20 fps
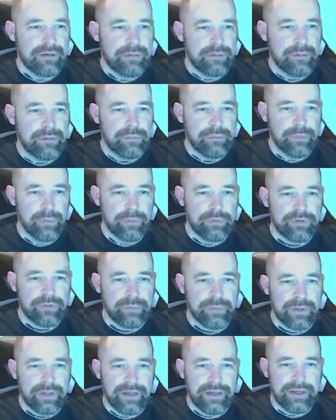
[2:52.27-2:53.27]

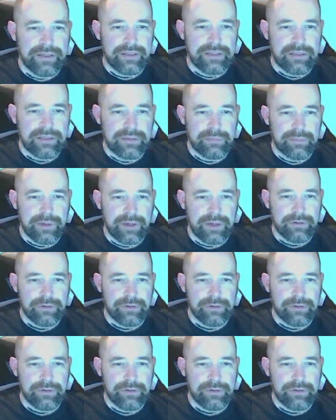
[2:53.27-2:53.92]
multiplied by